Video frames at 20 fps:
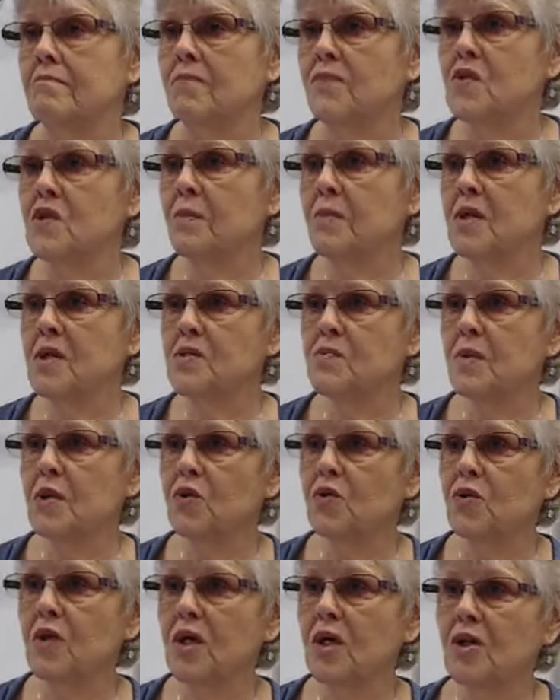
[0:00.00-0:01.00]
Somebody's
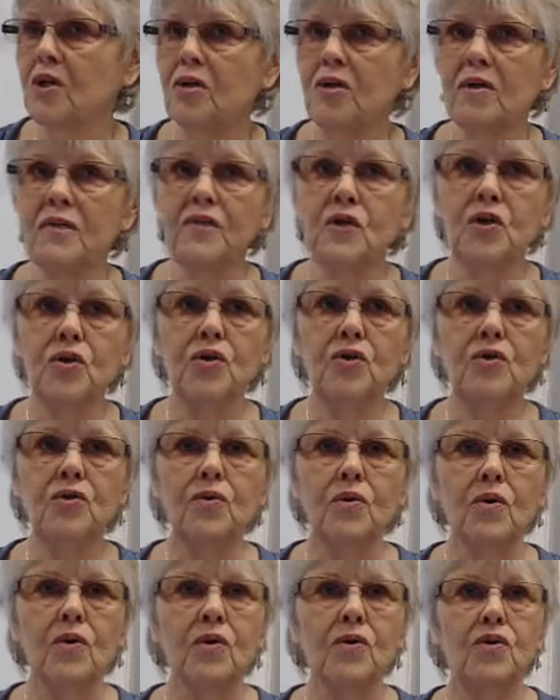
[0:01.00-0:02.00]
been critical of you,
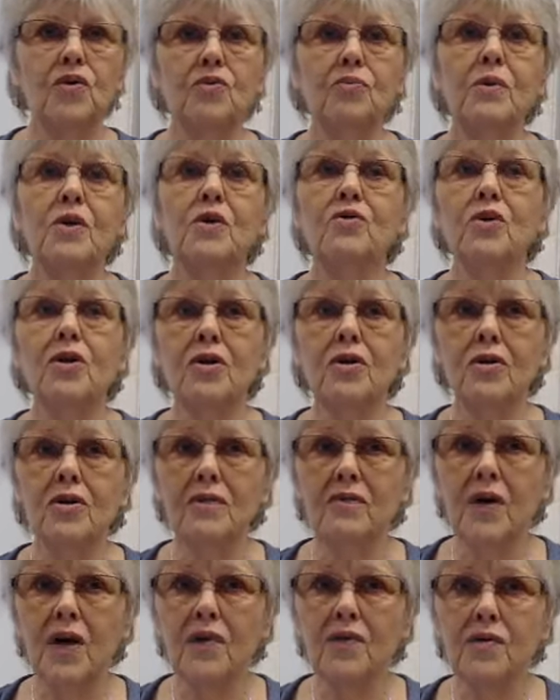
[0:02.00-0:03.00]
or you've been critical
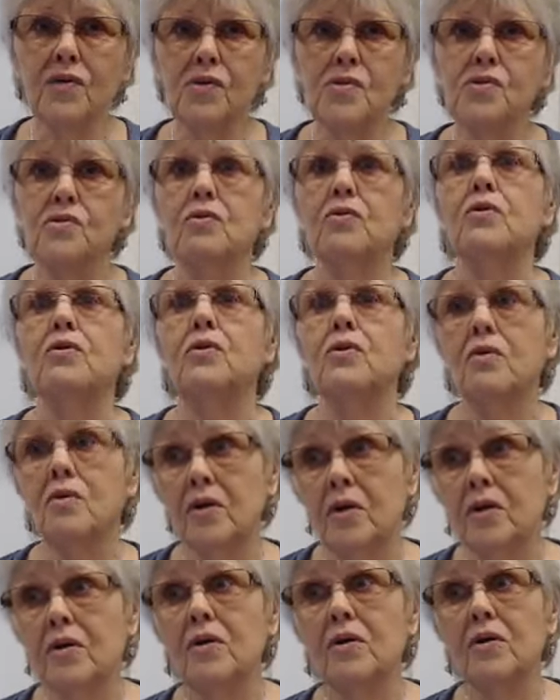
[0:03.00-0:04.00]
of others, or you're
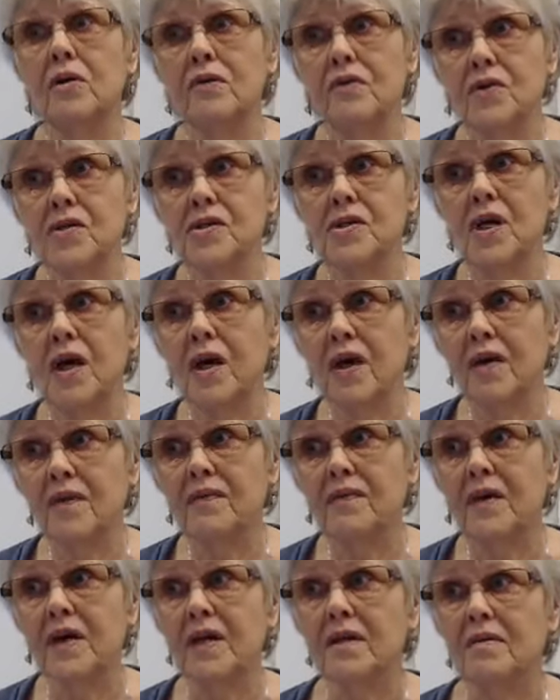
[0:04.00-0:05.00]
critical of
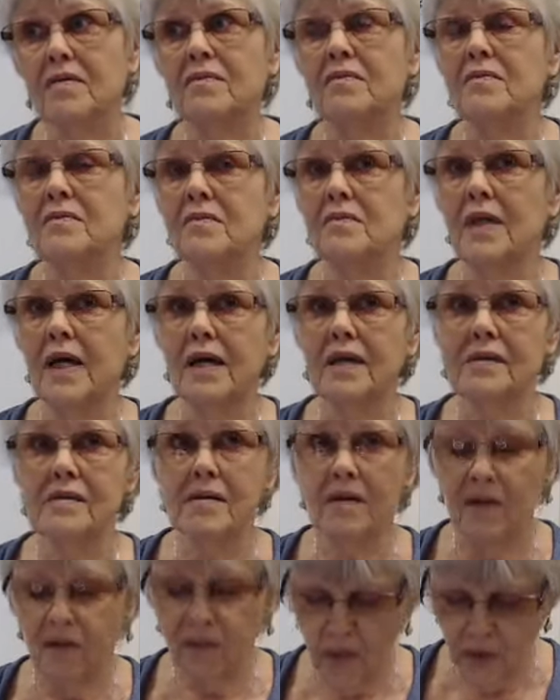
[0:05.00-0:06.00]
yourself, that lack of
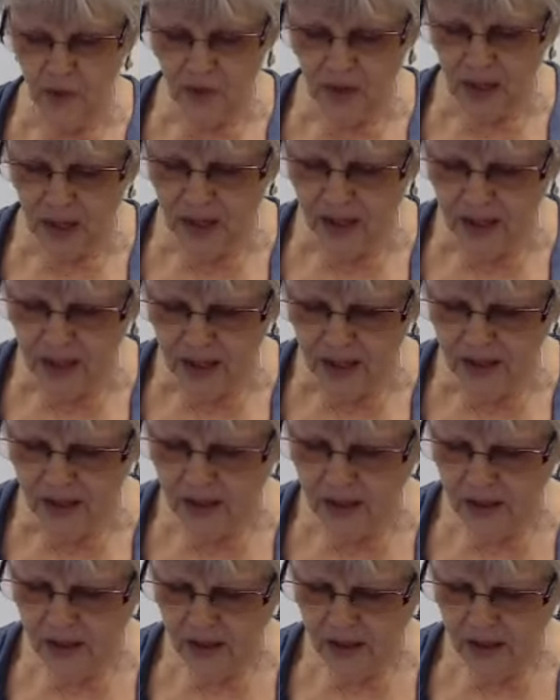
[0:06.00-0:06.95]
self worth kind of thing.